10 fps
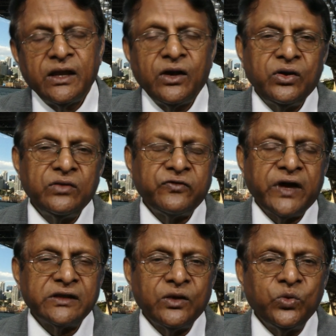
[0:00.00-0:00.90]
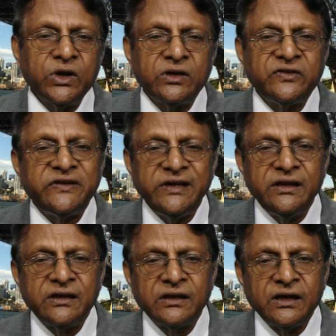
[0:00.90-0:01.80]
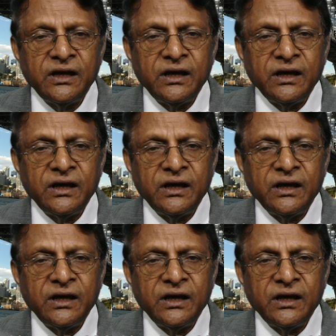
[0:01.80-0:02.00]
Now, in fact, the word scene